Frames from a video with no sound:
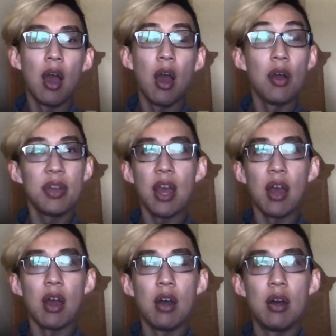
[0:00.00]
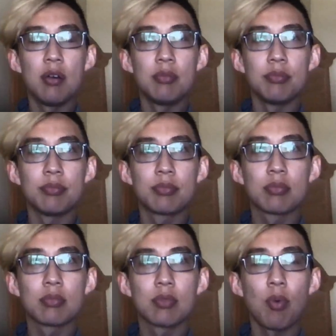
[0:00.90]
Oh yeah,
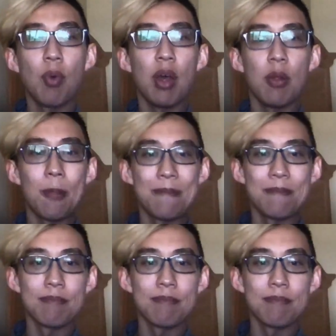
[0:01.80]
well,